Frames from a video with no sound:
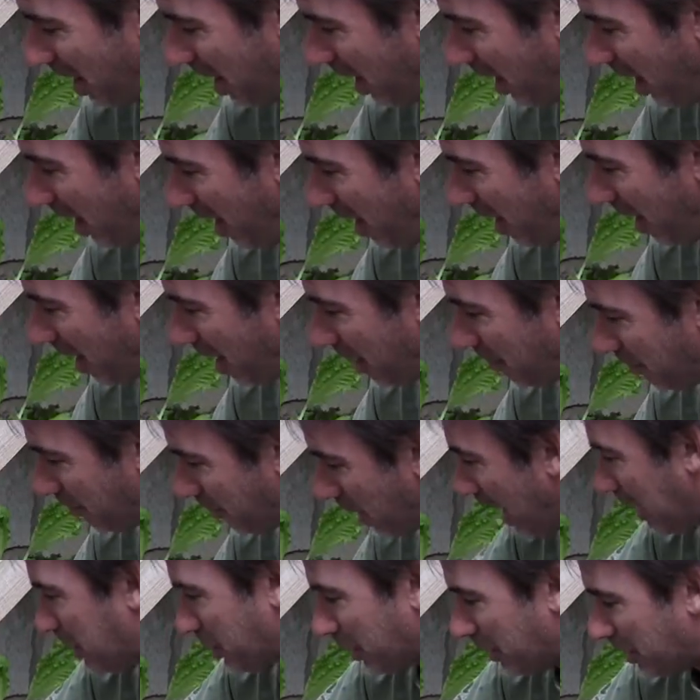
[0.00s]

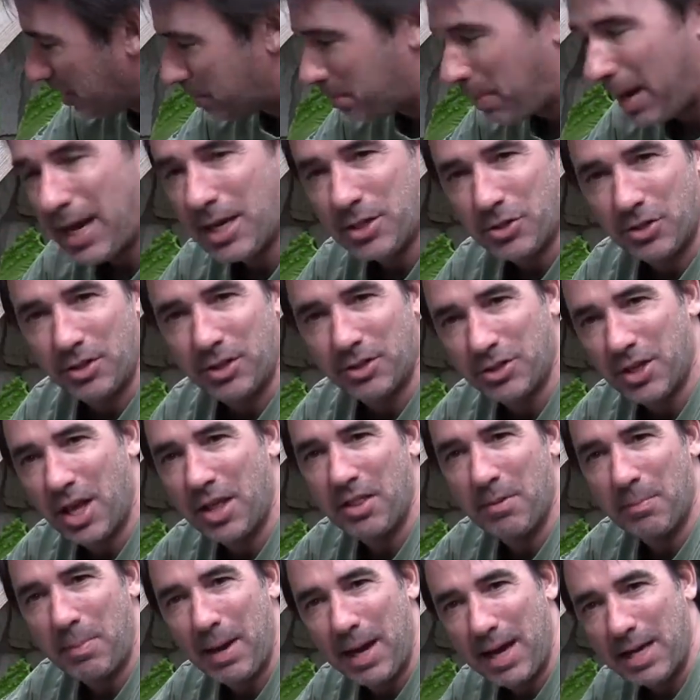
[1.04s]
Actually, the basil, there's
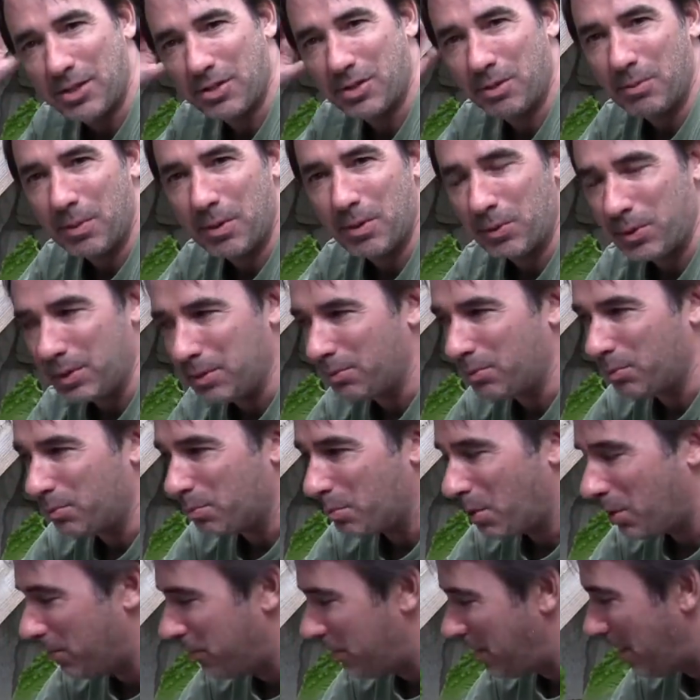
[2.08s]
other basil, but we
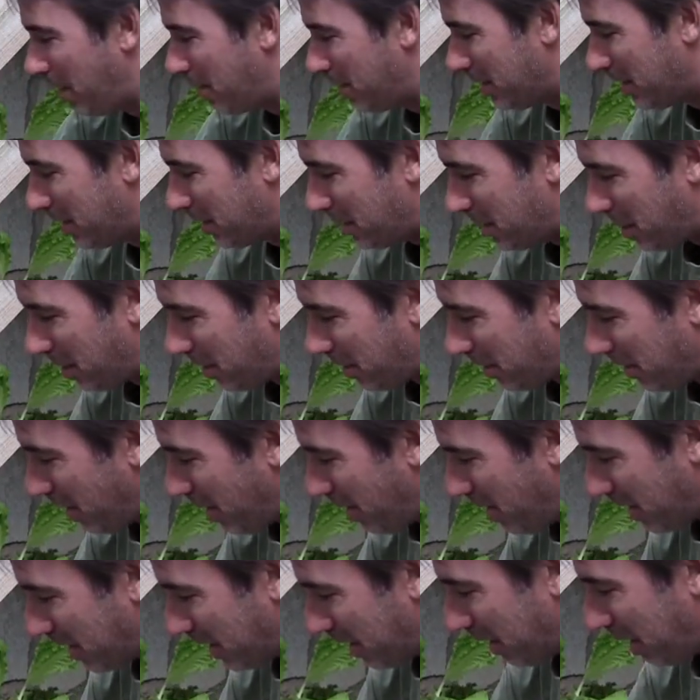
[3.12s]
moved them in the dirt
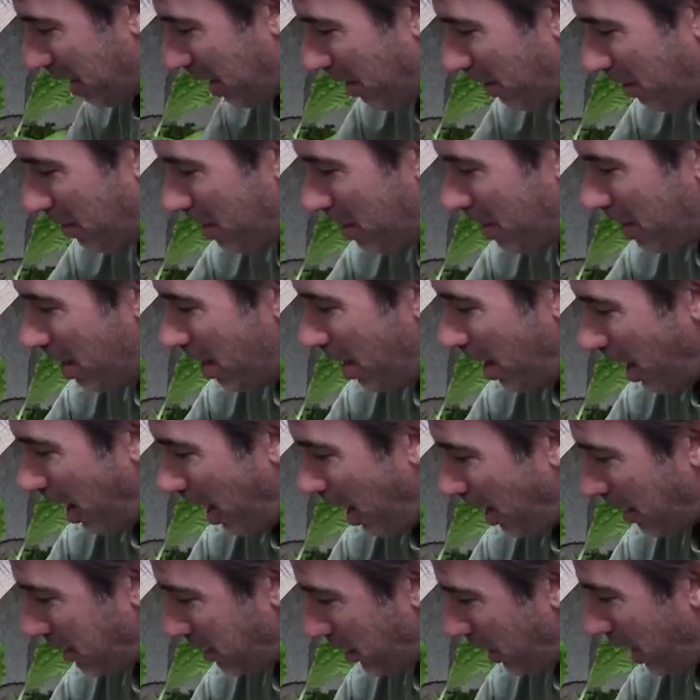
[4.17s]
long ago.
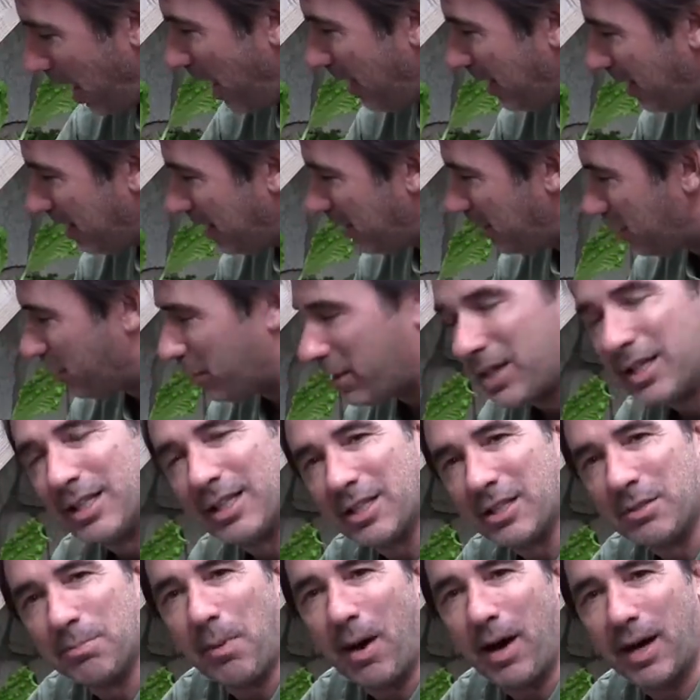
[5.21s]
So I had these three in
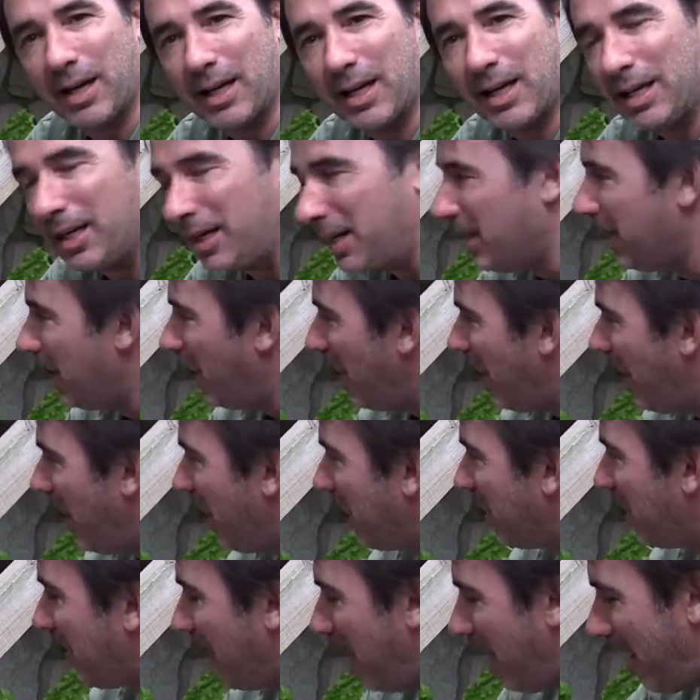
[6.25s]
this bucket,
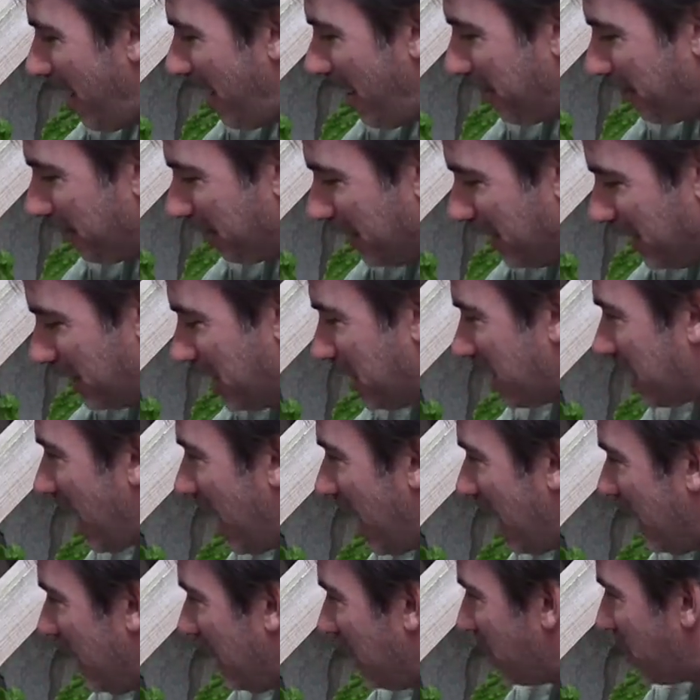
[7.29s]
and it's just
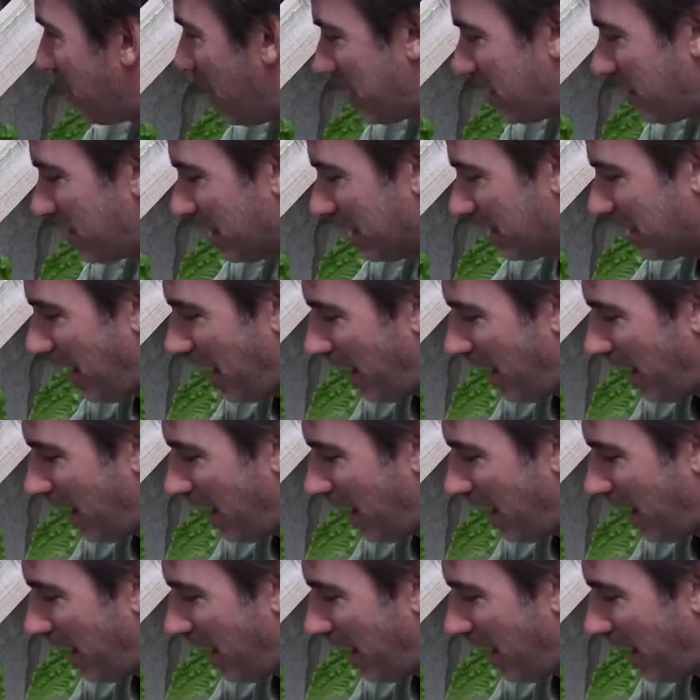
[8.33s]
kind of interesting.